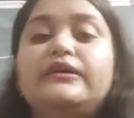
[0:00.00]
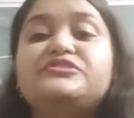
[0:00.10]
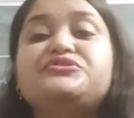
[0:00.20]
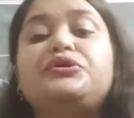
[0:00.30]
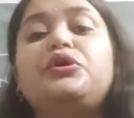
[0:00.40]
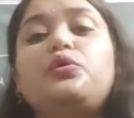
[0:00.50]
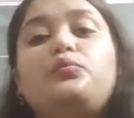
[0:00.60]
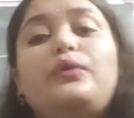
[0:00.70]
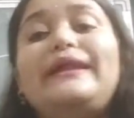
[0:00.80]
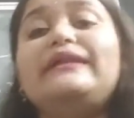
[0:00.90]
So
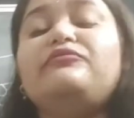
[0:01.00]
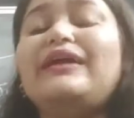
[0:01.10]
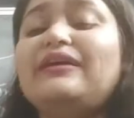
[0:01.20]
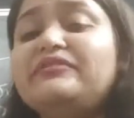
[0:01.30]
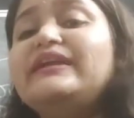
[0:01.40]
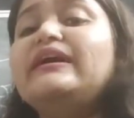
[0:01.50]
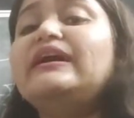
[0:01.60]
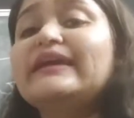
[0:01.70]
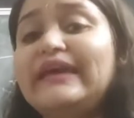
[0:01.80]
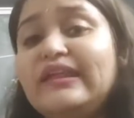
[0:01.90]
whenever
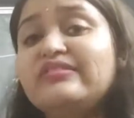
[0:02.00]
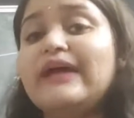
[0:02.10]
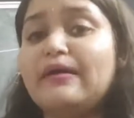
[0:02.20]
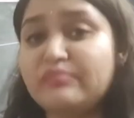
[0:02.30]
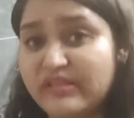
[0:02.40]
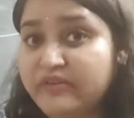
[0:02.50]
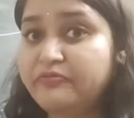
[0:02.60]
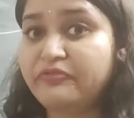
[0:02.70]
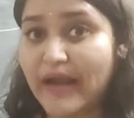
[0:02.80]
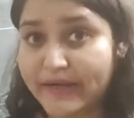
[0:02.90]
a case comes in
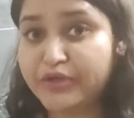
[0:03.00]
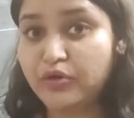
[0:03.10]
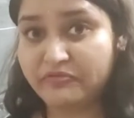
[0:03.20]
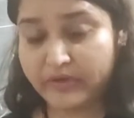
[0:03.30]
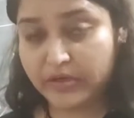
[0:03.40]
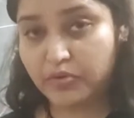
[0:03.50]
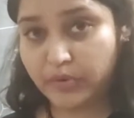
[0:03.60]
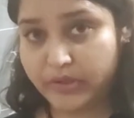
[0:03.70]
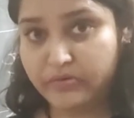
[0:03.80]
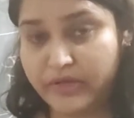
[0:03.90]
front of a
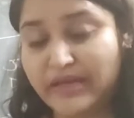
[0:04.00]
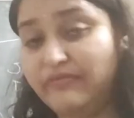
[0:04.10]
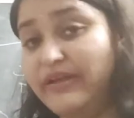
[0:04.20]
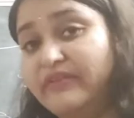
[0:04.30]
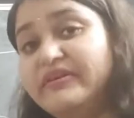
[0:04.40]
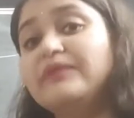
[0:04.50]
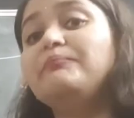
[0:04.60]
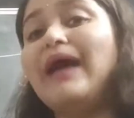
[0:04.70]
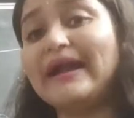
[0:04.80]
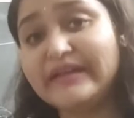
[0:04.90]
court, okay, whenever a
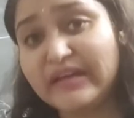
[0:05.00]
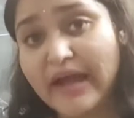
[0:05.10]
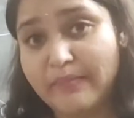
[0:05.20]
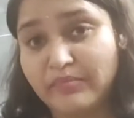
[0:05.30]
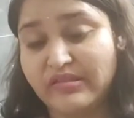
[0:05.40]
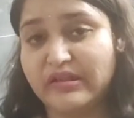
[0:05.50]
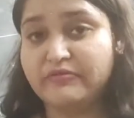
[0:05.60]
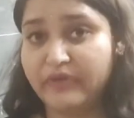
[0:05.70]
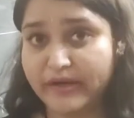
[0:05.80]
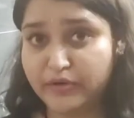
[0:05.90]
matter comes
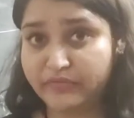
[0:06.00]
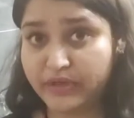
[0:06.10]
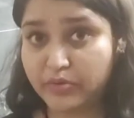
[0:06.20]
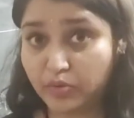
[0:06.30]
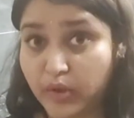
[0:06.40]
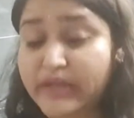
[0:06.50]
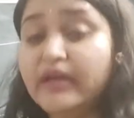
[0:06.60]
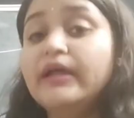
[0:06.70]
in front of the court